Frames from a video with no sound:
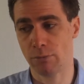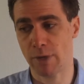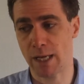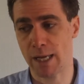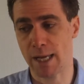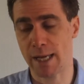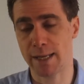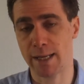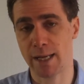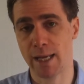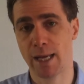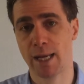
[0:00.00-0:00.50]

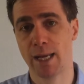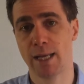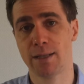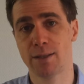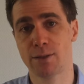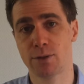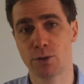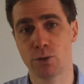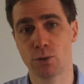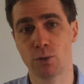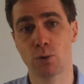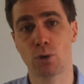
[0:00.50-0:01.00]

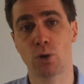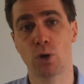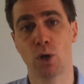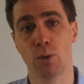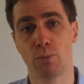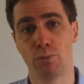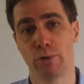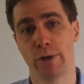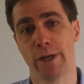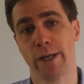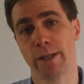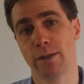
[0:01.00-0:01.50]
enhance your
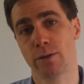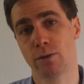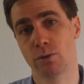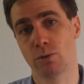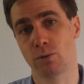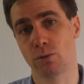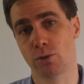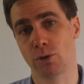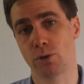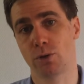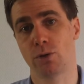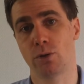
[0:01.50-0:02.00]
corporate
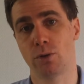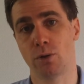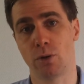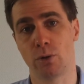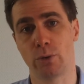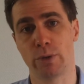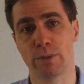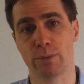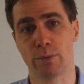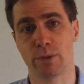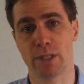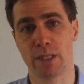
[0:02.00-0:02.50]
social
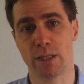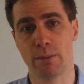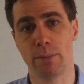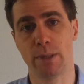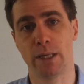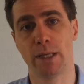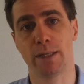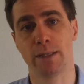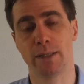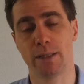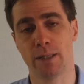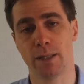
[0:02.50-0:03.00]

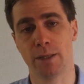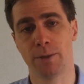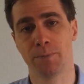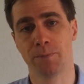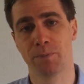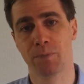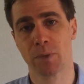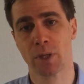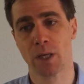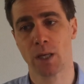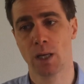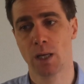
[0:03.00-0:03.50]
responsibility.
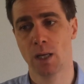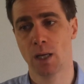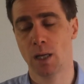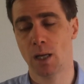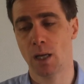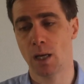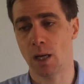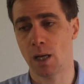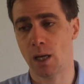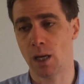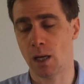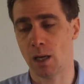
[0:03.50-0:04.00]

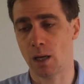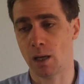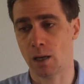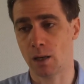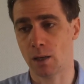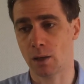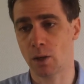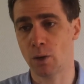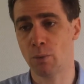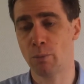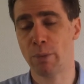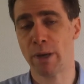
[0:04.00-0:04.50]

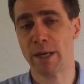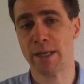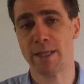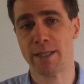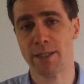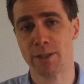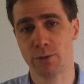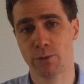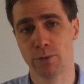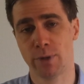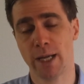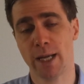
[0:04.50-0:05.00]

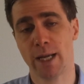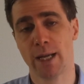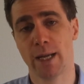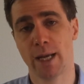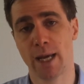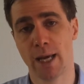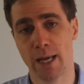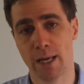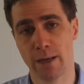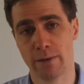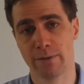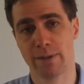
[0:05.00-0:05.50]
Companies today
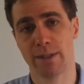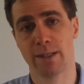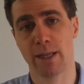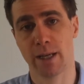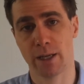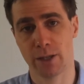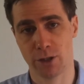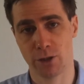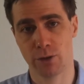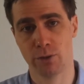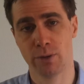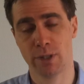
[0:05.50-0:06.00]
have in their
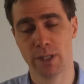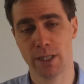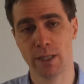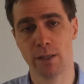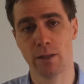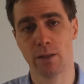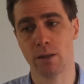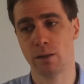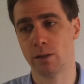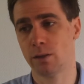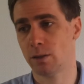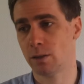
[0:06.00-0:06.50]
duty
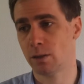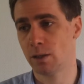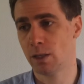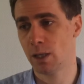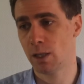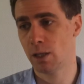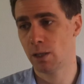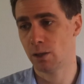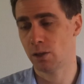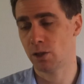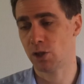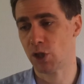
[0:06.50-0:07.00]
not
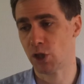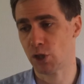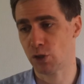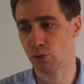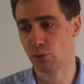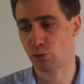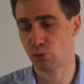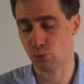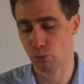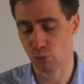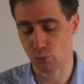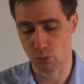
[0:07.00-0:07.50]

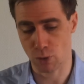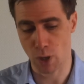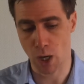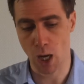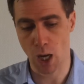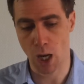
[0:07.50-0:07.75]
just to